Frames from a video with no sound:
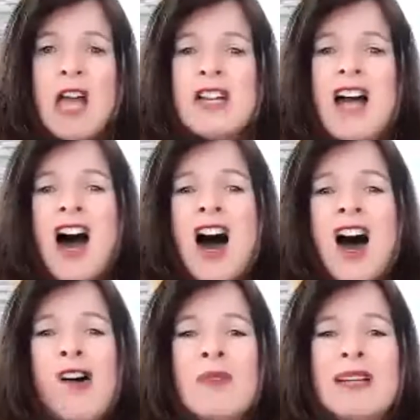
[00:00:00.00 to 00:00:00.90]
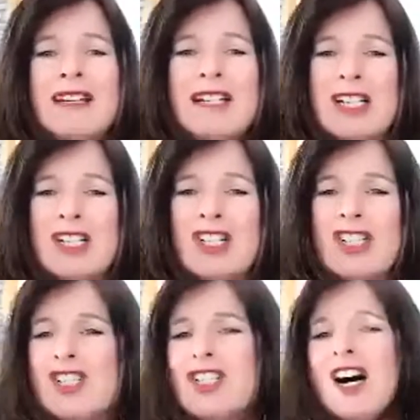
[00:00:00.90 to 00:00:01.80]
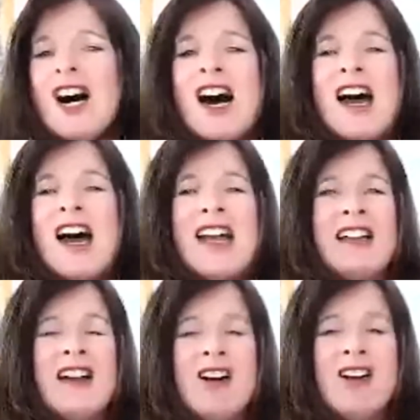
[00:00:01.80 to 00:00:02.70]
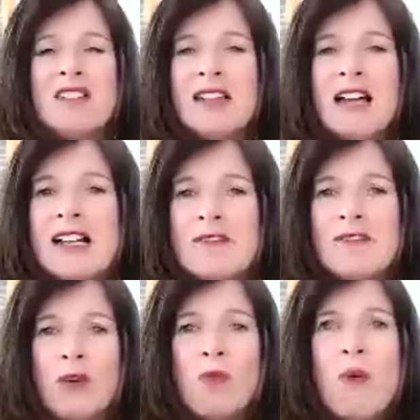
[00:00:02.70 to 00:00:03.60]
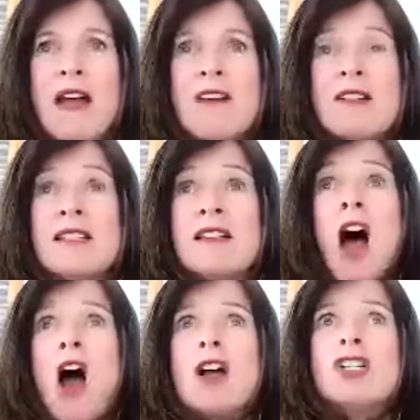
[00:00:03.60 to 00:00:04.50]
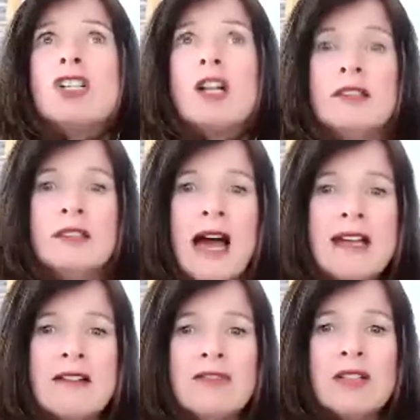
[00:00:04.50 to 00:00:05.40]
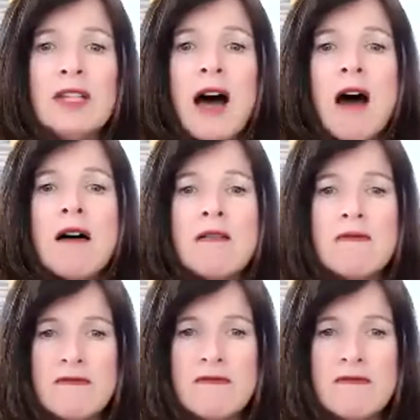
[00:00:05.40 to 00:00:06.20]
Now we need to shine our light of awareness, our light of love,